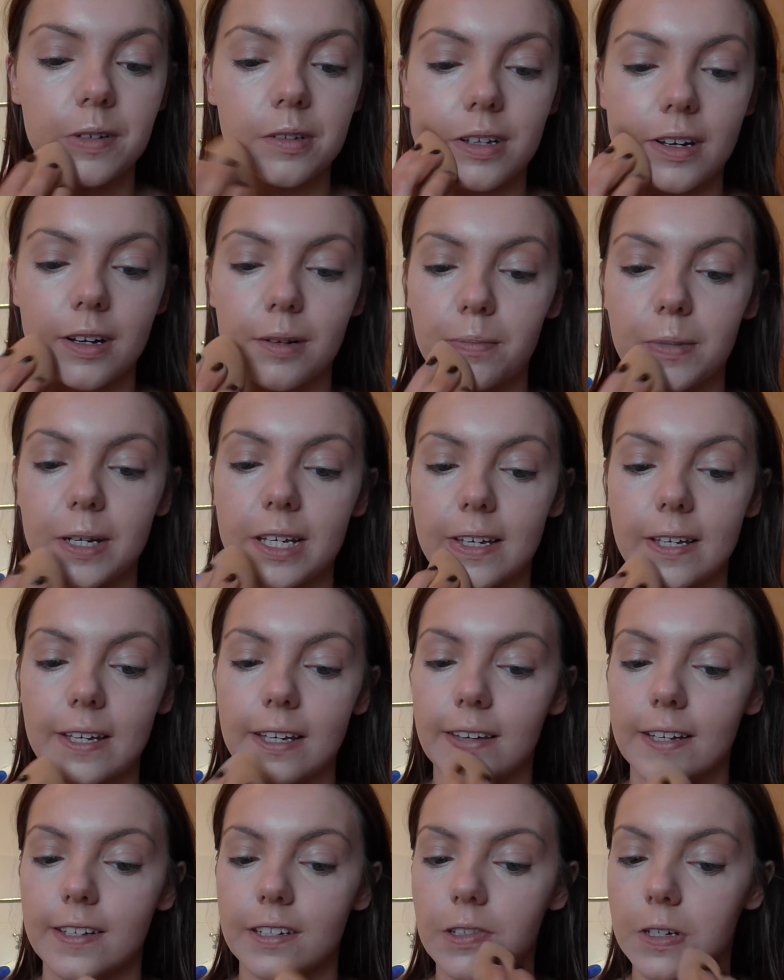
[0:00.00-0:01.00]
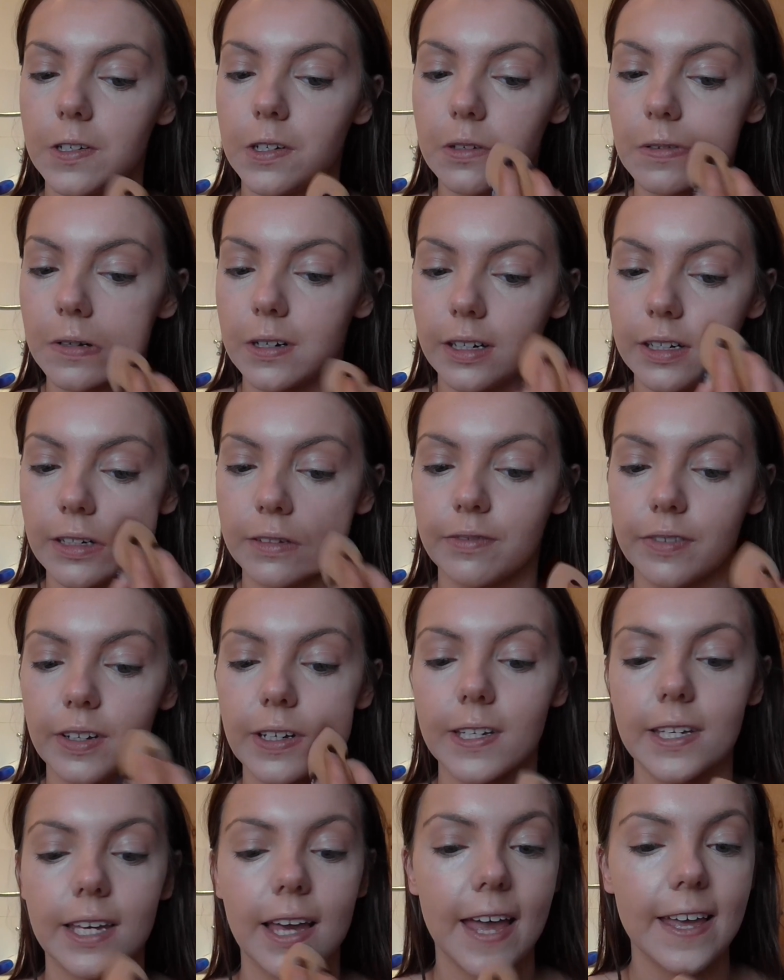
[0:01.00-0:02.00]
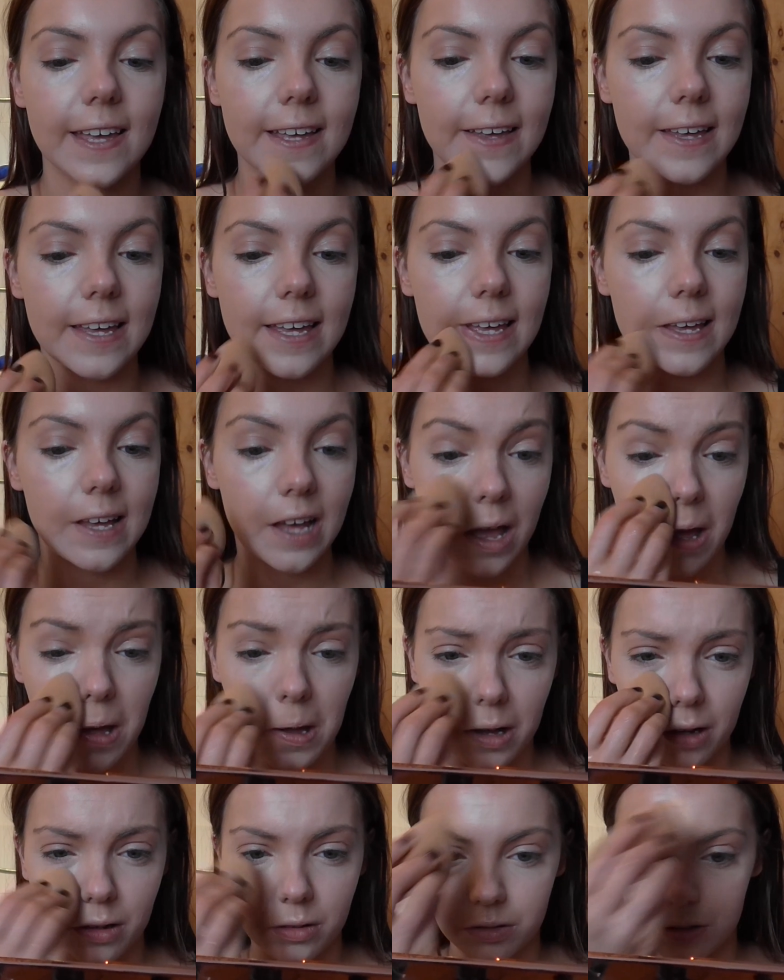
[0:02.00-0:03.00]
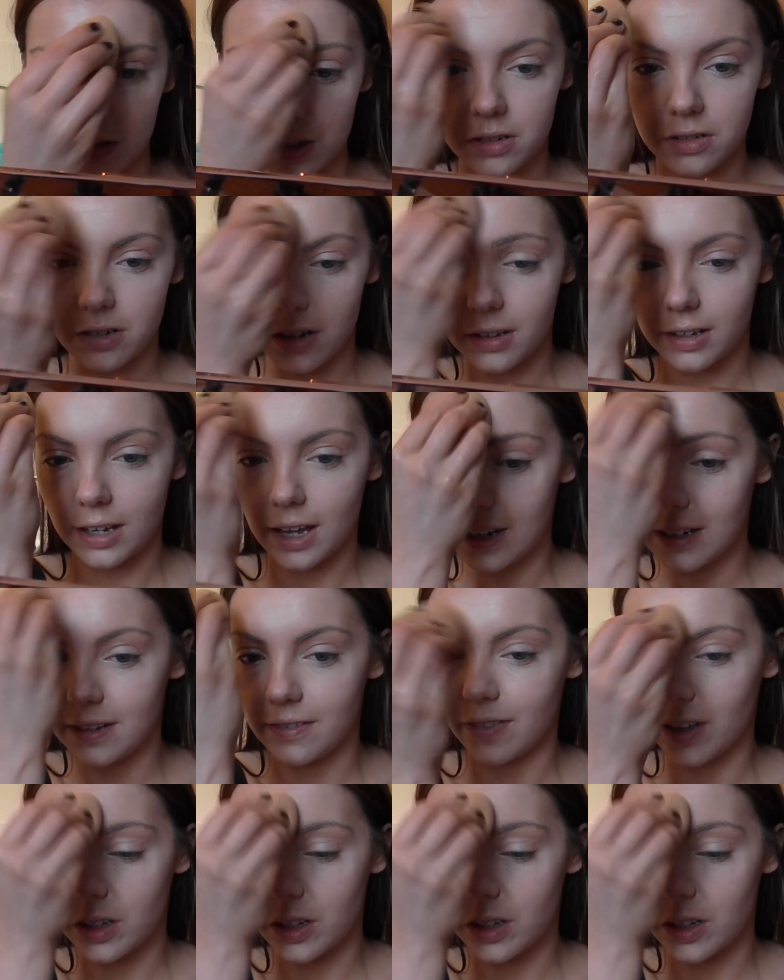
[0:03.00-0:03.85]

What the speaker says: without making it too kind of like cakey, and also you don't get any